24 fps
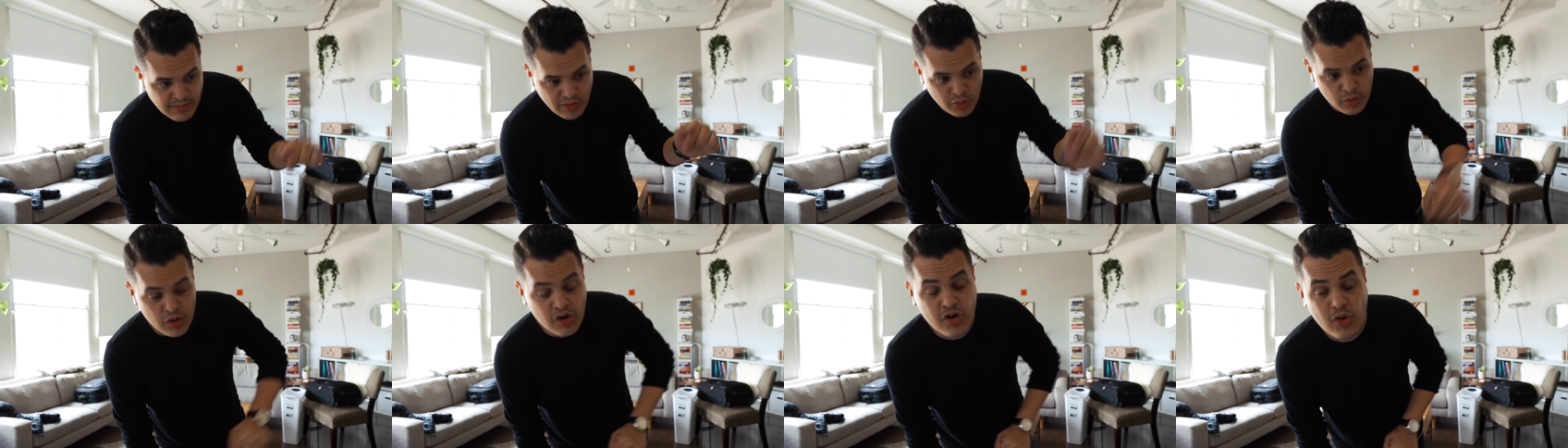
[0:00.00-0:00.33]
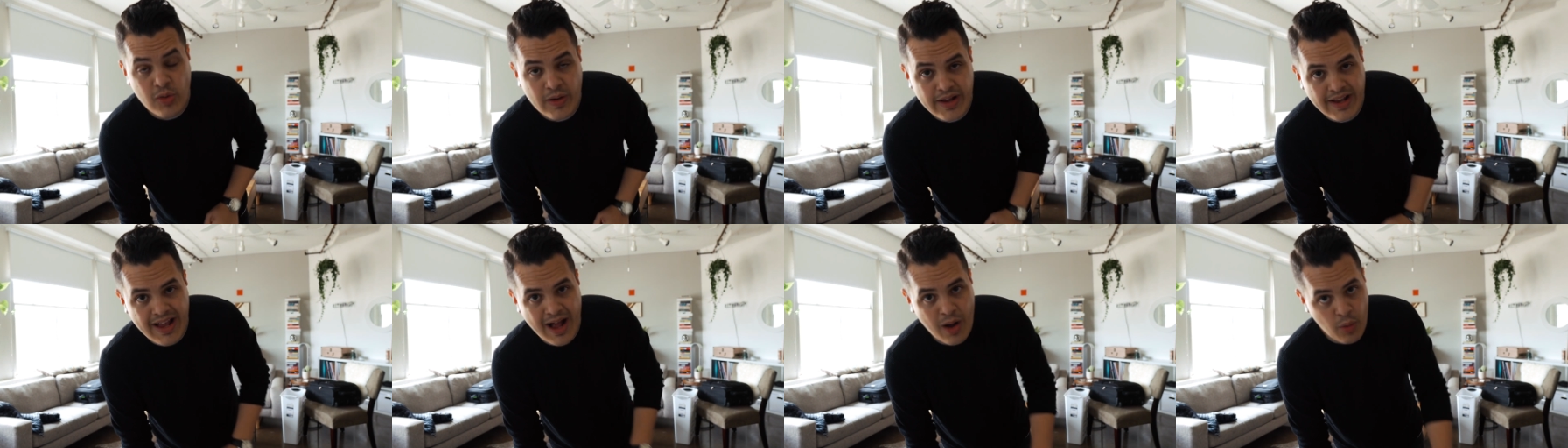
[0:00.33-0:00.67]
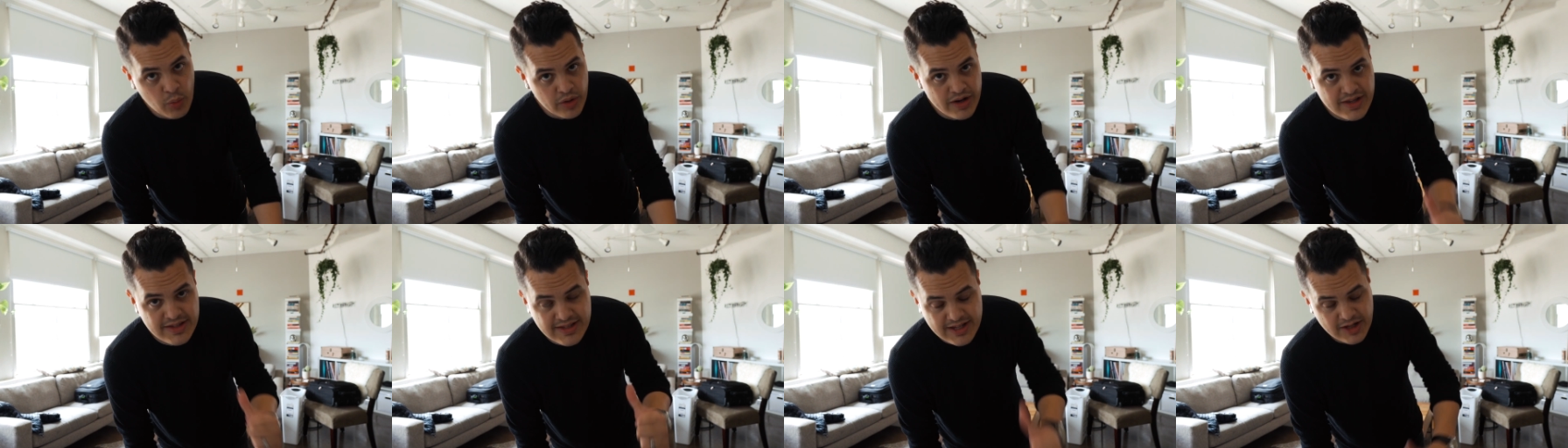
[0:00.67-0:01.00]
But real quick, I
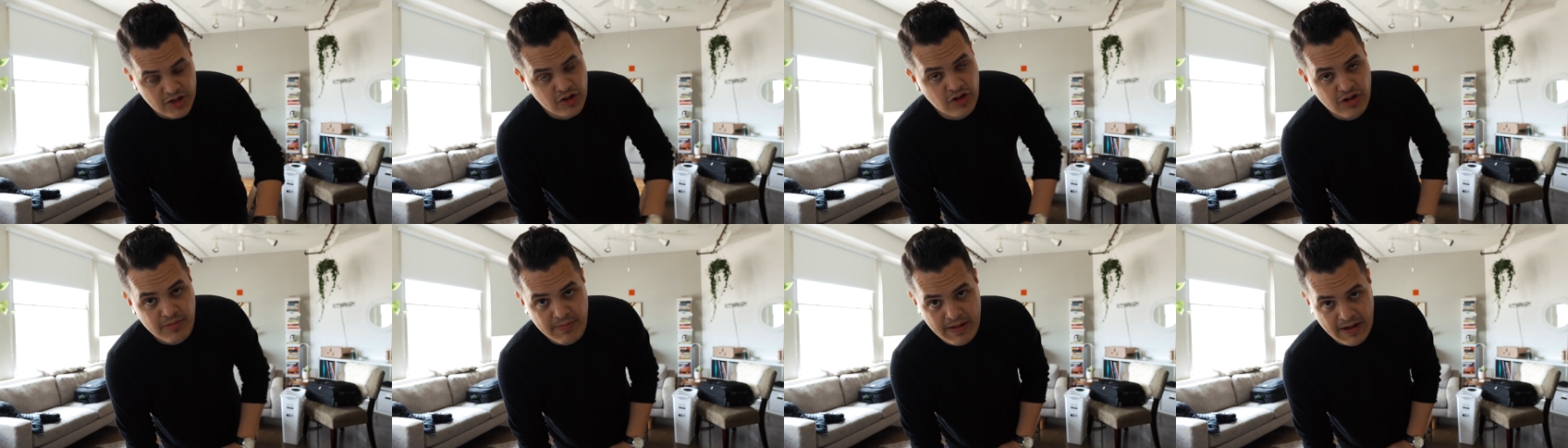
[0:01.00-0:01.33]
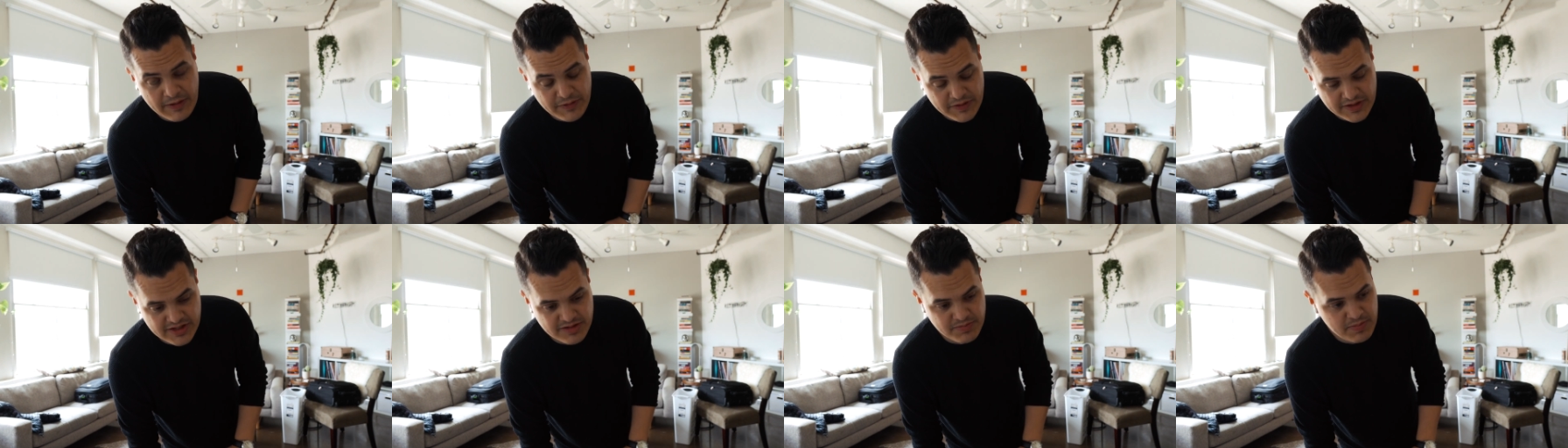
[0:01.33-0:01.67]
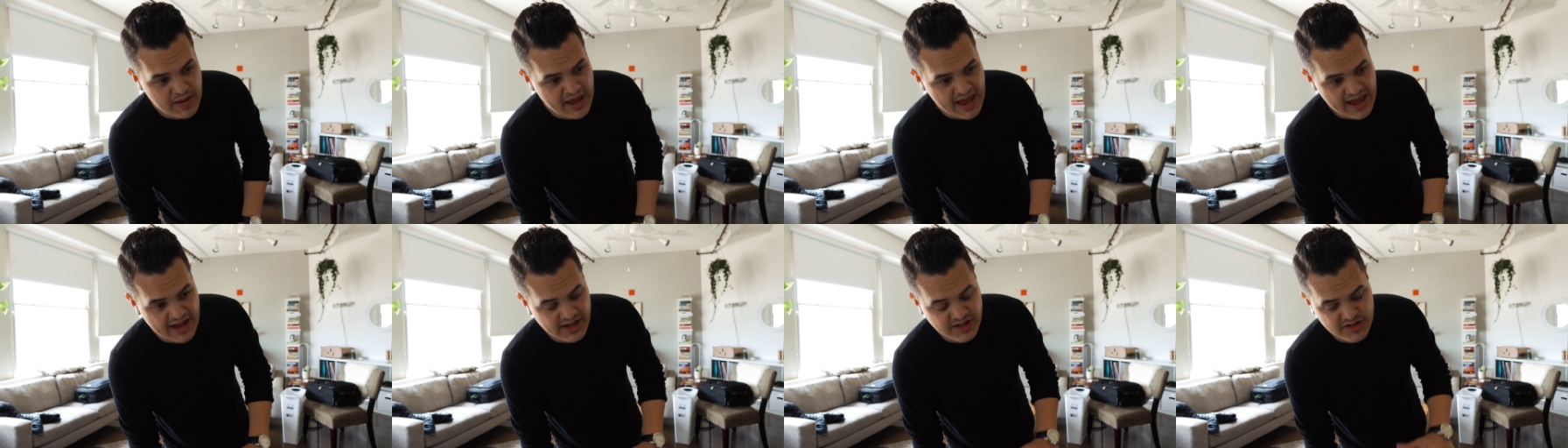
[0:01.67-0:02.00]
wanna tell you about this
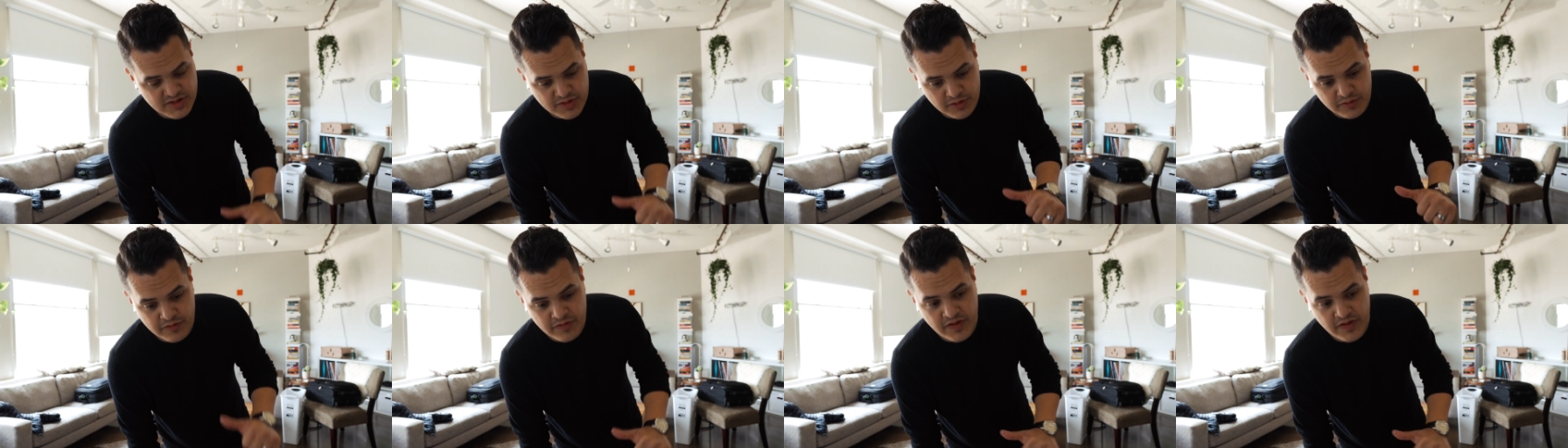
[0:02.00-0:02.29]
bag. So